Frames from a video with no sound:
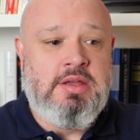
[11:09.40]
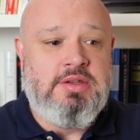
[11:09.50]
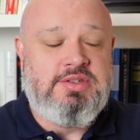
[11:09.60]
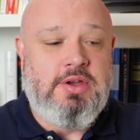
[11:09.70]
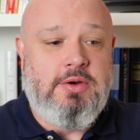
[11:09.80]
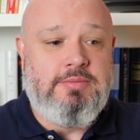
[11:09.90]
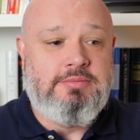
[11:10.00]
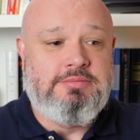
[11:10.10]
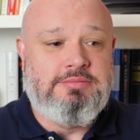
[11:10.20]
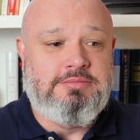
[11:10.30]
So
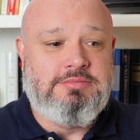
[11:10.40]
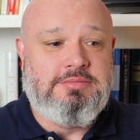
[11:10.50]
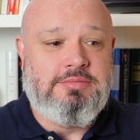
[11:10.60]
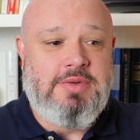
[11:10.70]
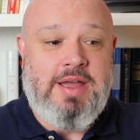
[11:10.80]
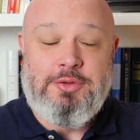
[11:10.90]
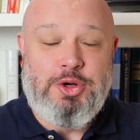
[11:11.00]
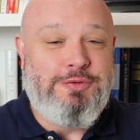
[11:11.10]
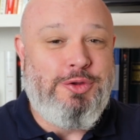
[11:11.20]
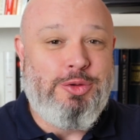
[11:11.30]
I've
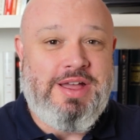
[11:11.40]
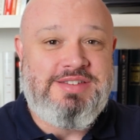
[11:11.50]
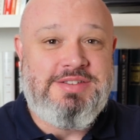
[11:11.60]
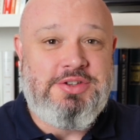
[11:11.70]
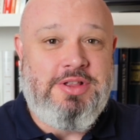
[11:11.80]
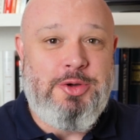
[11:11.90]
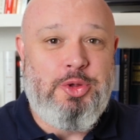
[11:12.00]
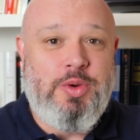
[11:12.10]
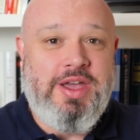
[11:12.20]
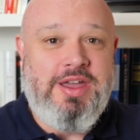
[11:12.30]
learned a few lessons along the
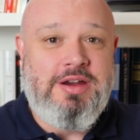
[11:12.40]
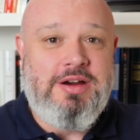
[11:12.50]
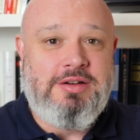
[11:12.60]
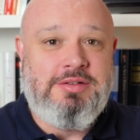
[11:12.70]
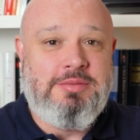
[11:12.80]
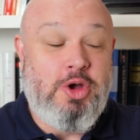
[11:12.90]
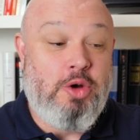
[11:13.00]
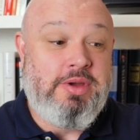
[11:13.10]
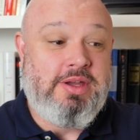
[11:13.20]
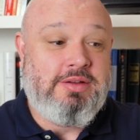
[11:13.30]
way here. I'm
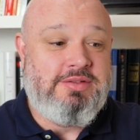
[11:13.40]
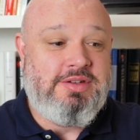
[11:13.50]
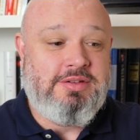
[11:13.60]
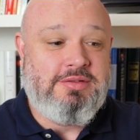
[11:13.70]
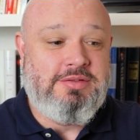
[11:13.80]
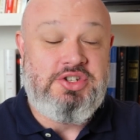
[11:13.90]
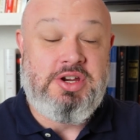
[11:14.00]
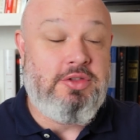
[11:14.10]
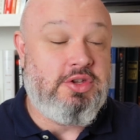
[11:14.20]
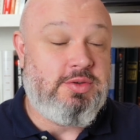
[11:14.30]
hoping to
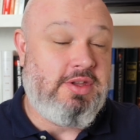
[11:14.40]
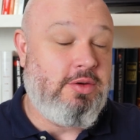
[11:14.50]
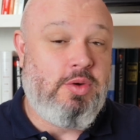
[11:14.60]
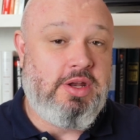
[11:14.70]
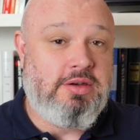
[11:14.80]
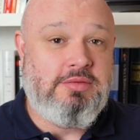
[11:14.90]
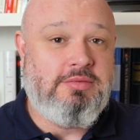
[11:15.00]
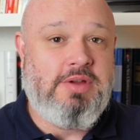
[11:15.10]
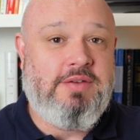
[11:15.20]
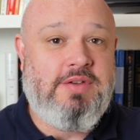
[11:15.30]
share those with anyone
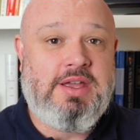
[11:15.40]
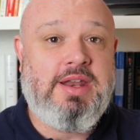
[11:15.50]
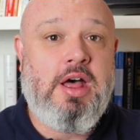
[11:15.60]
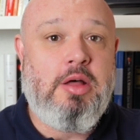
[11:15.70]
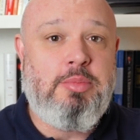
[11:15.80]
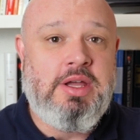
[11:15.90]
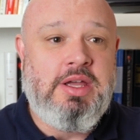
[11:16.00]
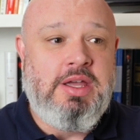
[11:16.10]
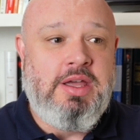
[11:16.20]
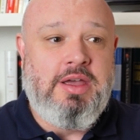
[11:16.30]
if it can help.
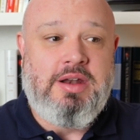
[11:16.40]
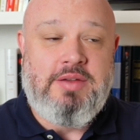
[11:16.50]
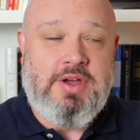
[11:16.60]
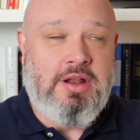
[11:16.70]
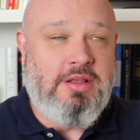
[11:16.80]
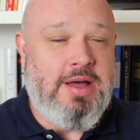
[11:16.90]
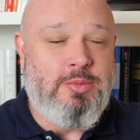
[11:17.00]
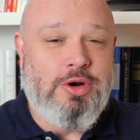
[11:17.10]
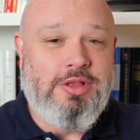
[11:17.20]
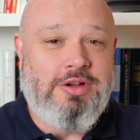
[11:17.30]
And I've got a lot
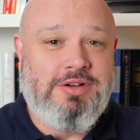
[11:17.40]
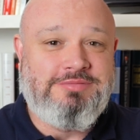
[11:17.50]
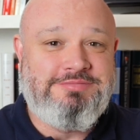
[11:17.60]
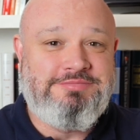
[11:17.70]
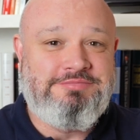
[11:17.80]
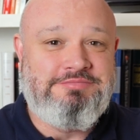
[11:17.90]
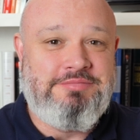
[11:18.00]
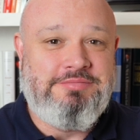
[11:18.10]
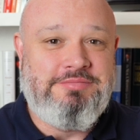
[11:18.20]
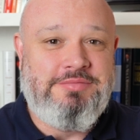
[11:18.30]
more to learn.
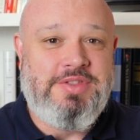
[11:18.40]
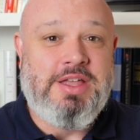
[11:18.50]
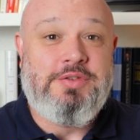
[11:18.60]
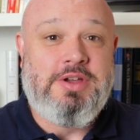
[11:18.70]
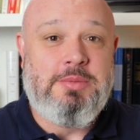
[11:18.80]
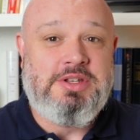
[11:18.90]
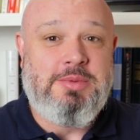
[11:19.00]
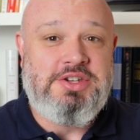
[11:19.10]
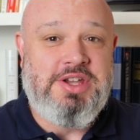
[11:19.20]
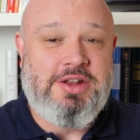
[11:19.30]
Thanks for coming to
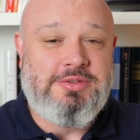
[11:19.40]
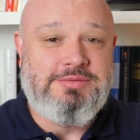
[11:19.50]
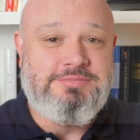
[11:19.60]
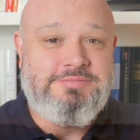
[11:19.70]
my channel.